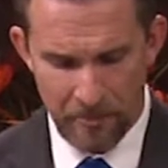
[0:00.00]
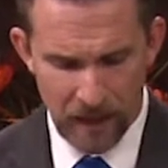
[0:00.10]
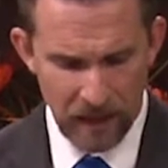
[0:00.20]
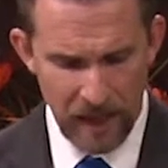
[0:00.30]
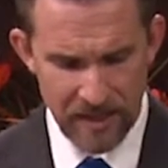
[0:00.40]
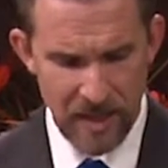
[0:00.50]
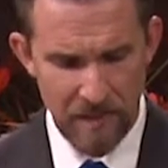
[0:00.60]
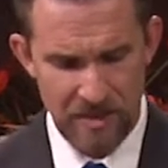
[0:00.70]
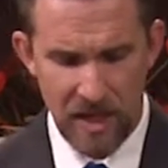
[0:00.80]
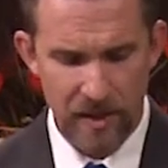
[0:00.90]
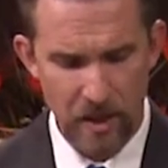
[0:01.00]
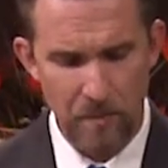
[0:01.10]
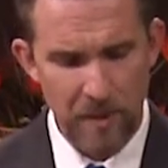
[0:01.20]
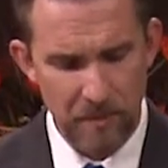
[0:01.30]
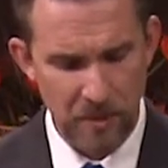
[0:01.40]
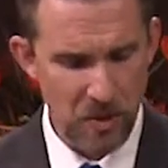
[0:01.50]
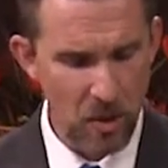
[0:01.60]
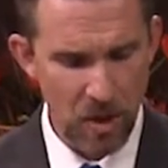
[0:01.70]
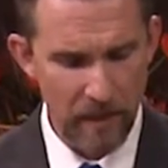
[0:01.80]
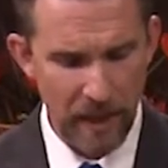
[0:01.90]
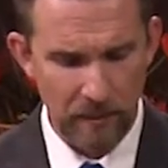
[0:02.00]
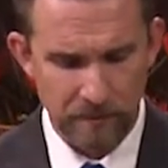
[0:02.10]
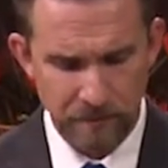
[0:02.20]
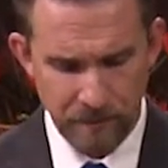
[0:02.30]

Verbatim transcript: A lot of times I'll hear people talk about